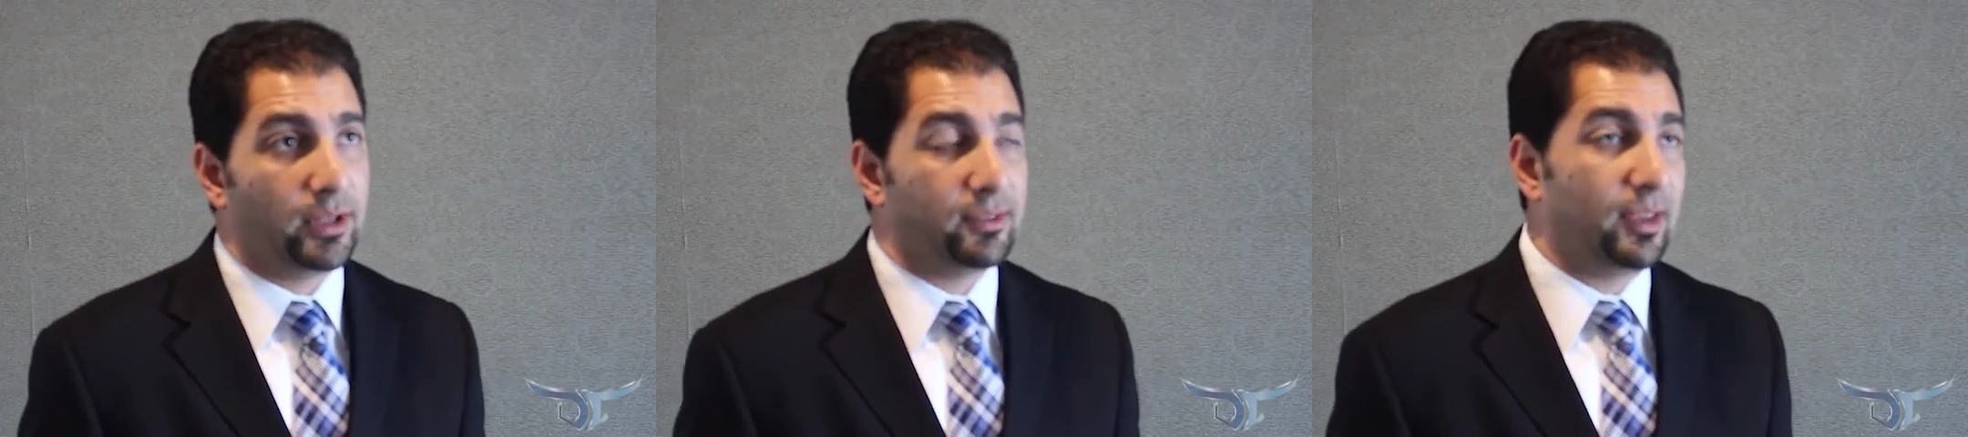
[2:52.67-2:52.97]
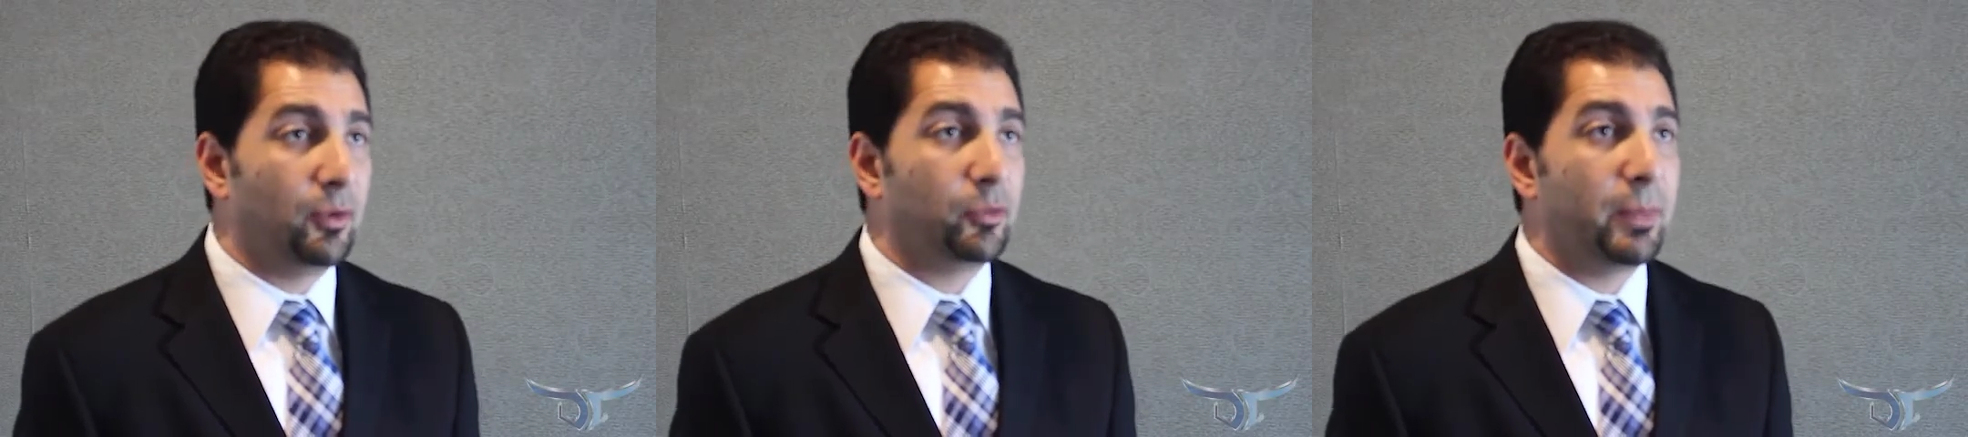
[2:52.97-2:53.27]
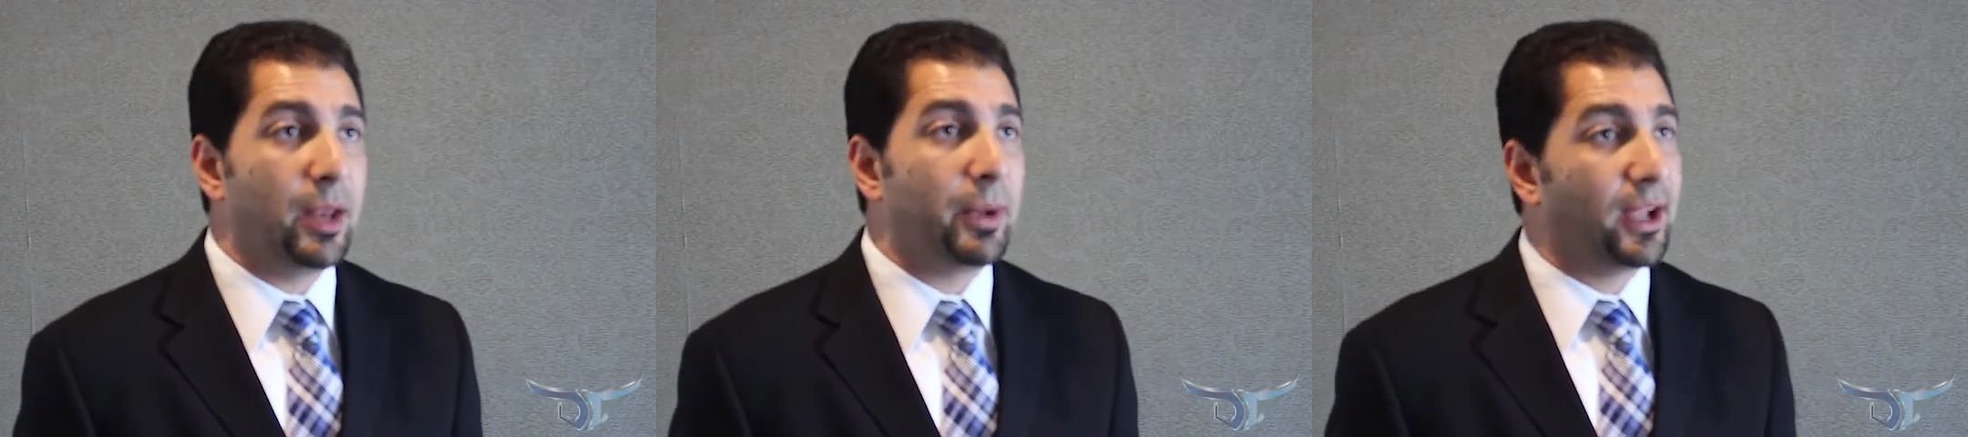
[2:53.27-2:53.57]
let's say it was
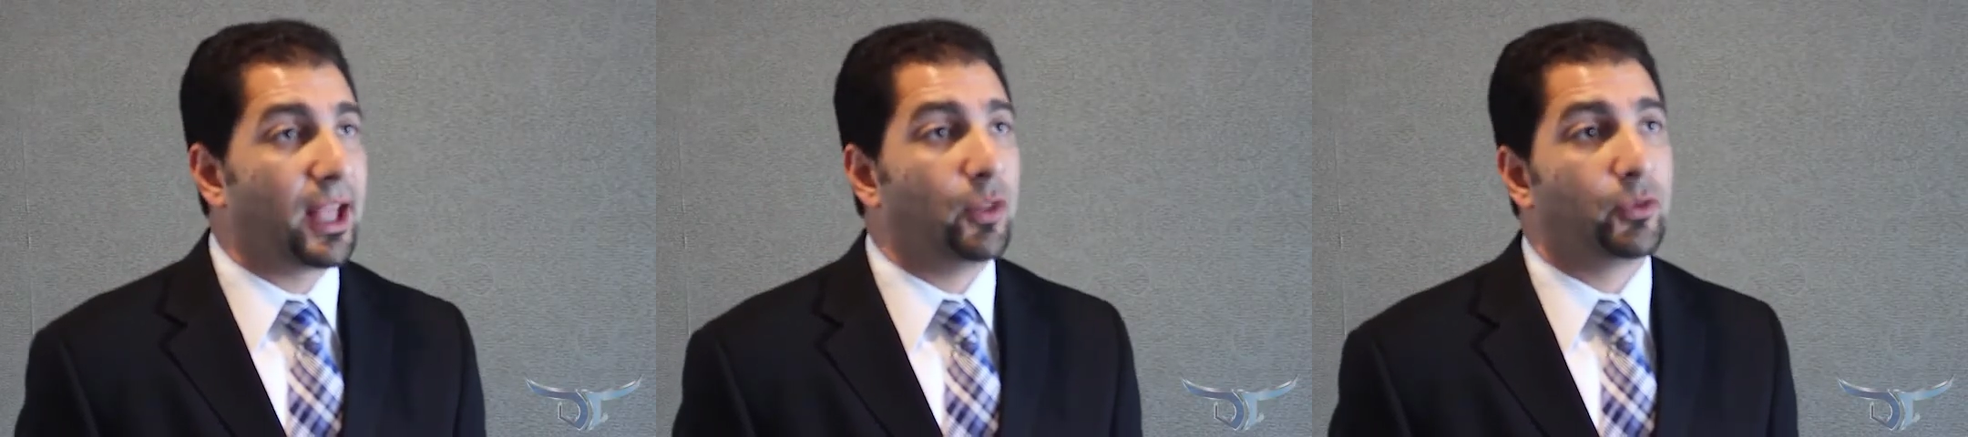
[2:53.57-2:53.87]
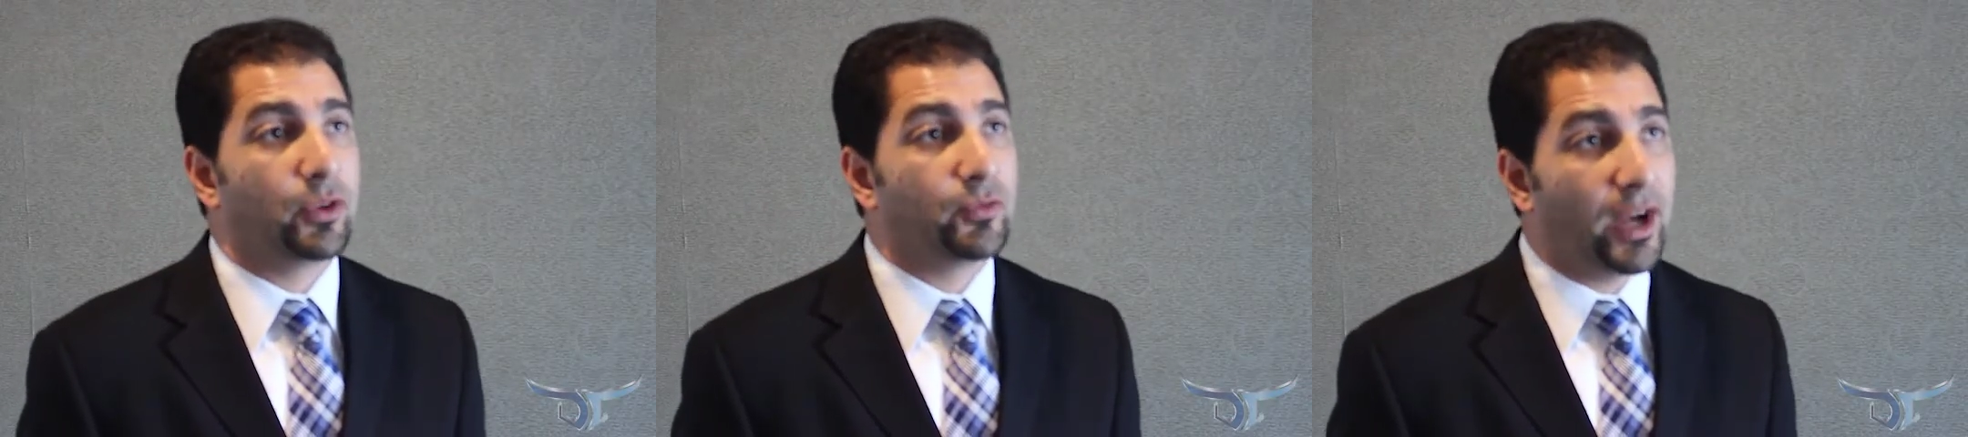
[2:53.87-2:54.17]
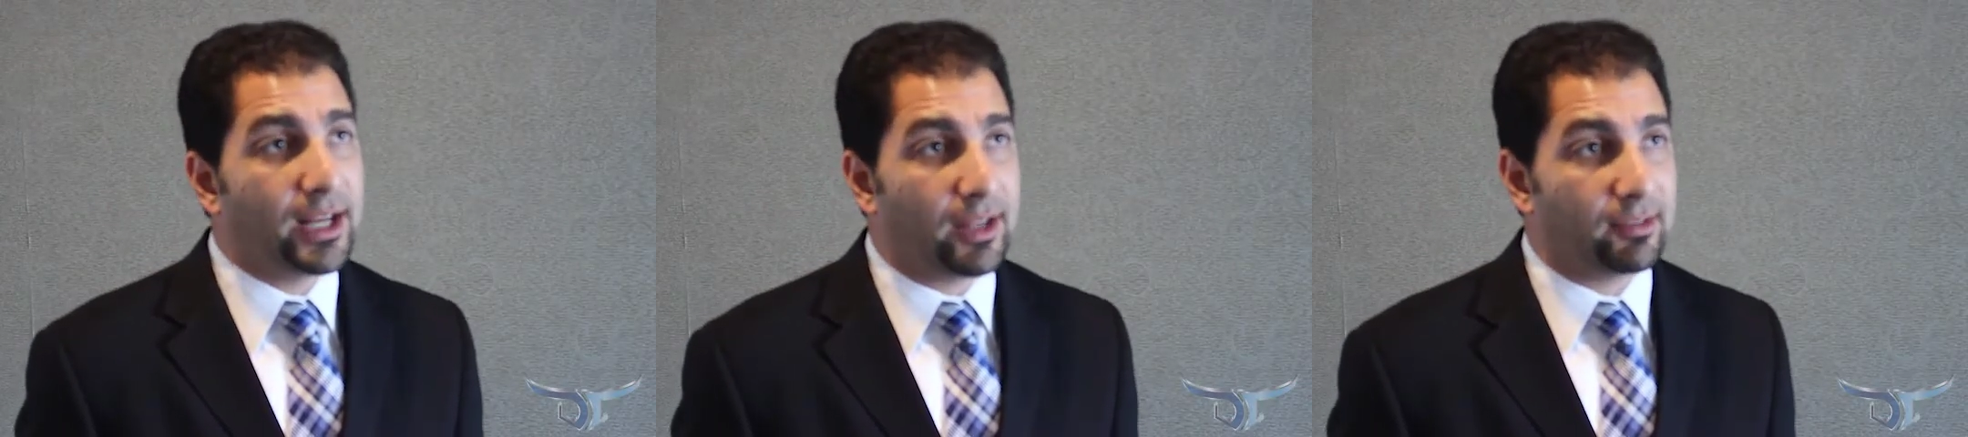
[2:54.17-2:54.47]
made by a California
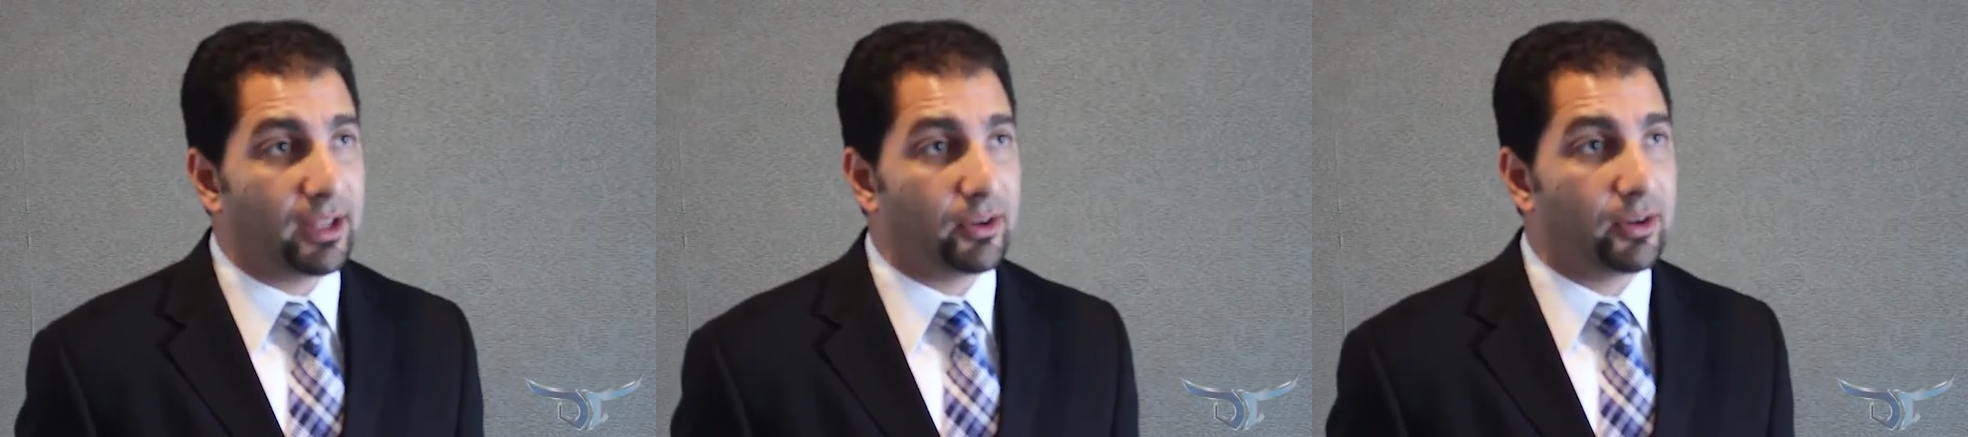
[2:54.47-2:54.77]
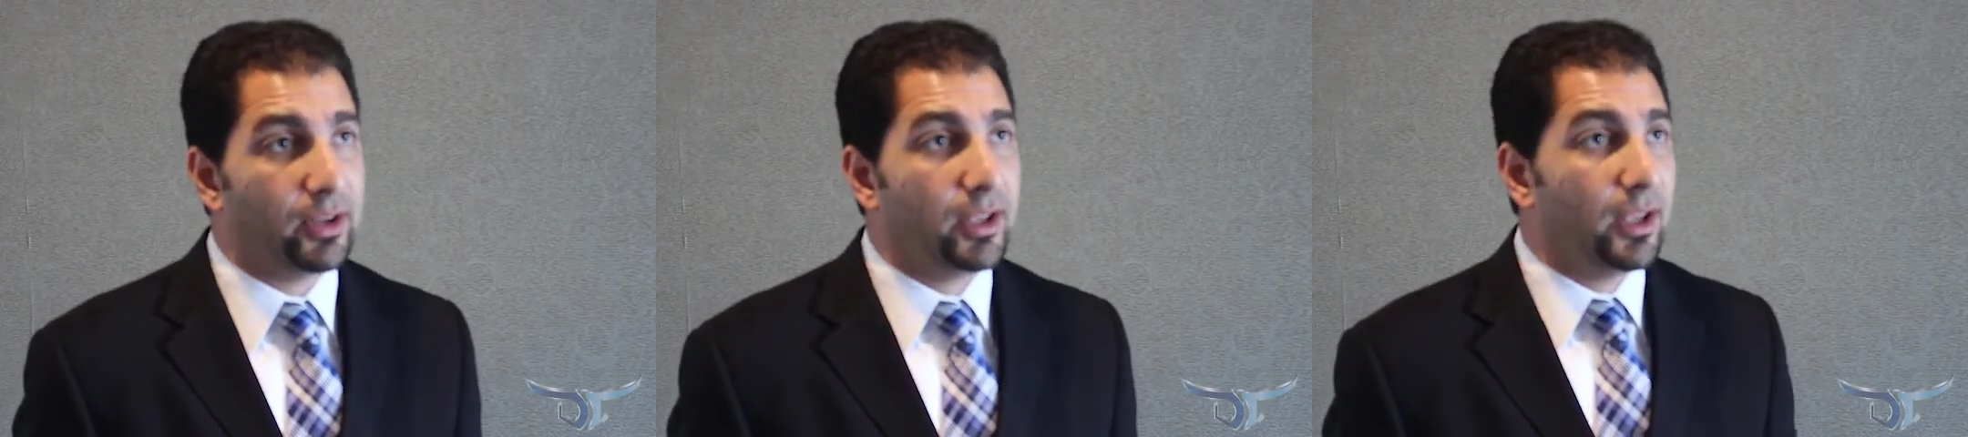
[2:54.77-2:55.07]
finance lender,